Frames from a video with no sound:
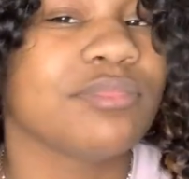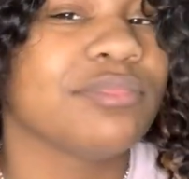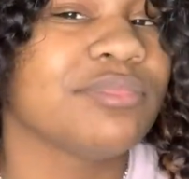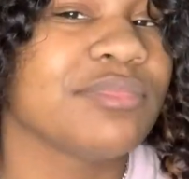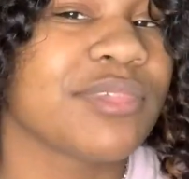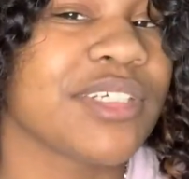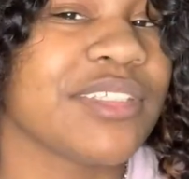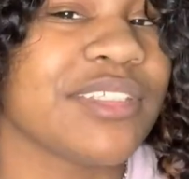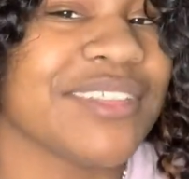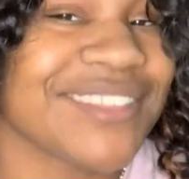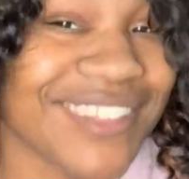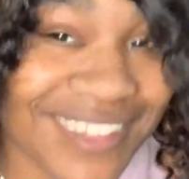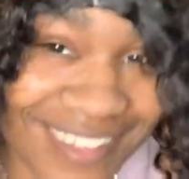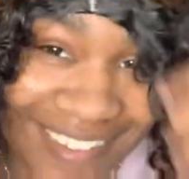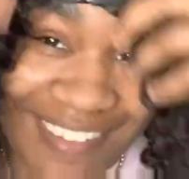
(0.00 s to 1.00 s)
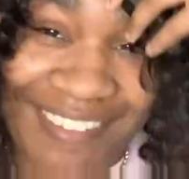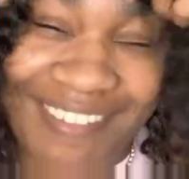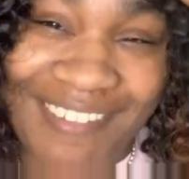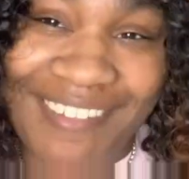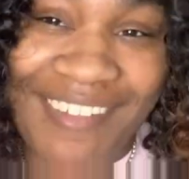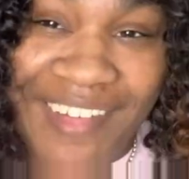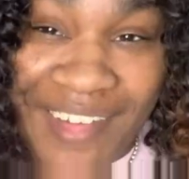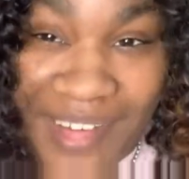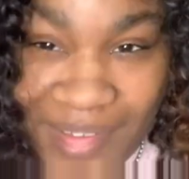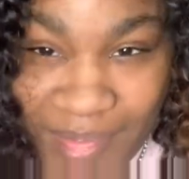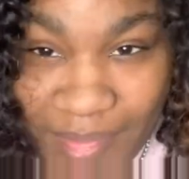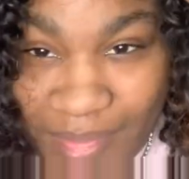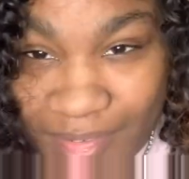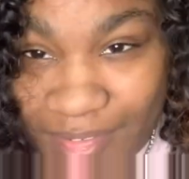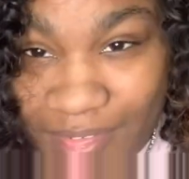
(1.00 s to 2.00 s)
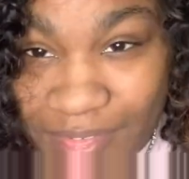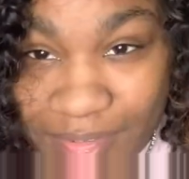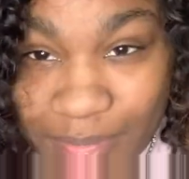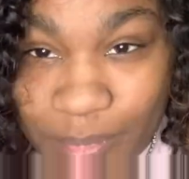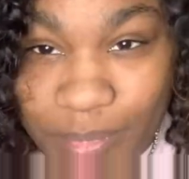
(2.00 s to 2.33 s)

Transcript: do it. Hold up.